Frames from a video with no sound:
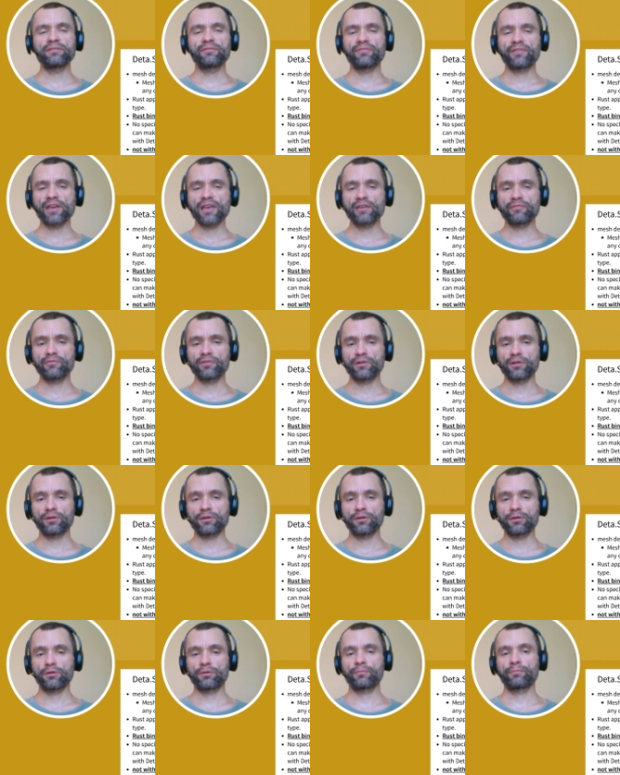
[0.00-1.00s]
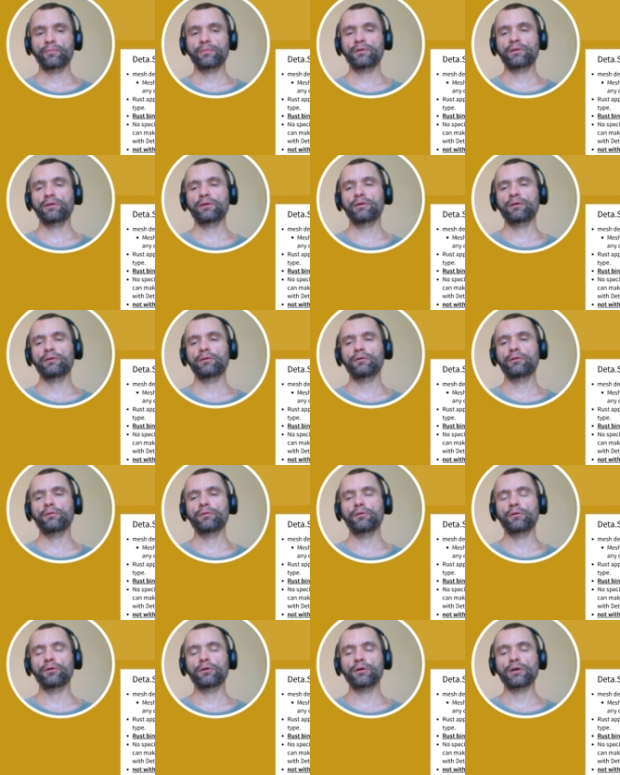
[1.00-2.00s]
favor
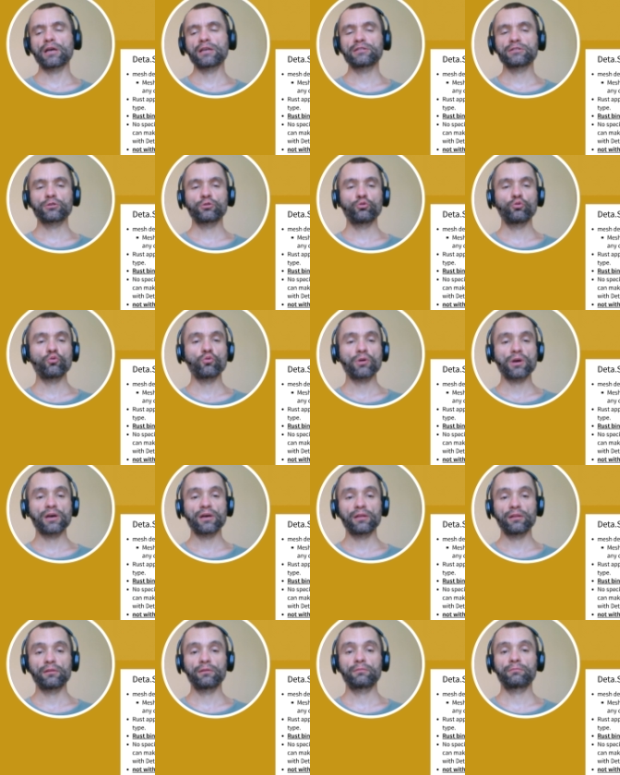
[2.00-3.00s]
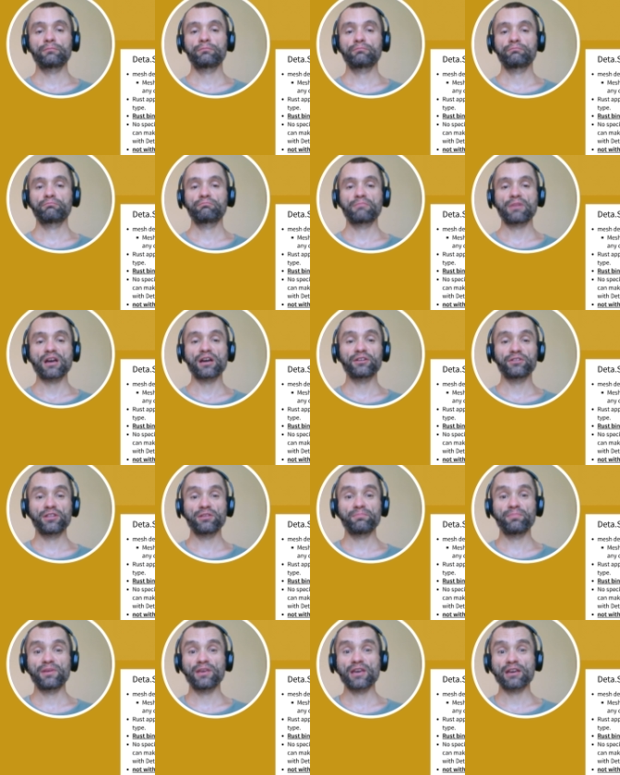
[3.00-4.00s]
uh, S Q L R D
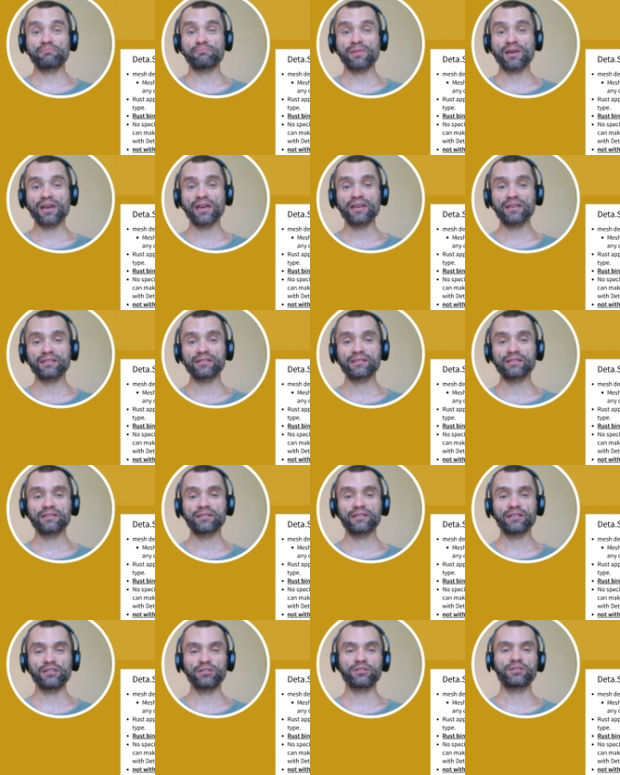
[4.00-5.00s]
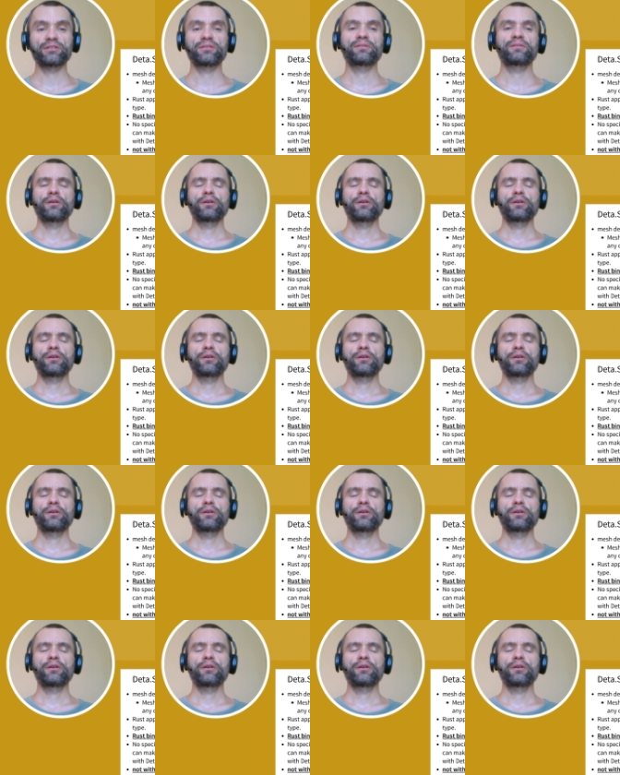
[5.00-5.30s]
B M Ss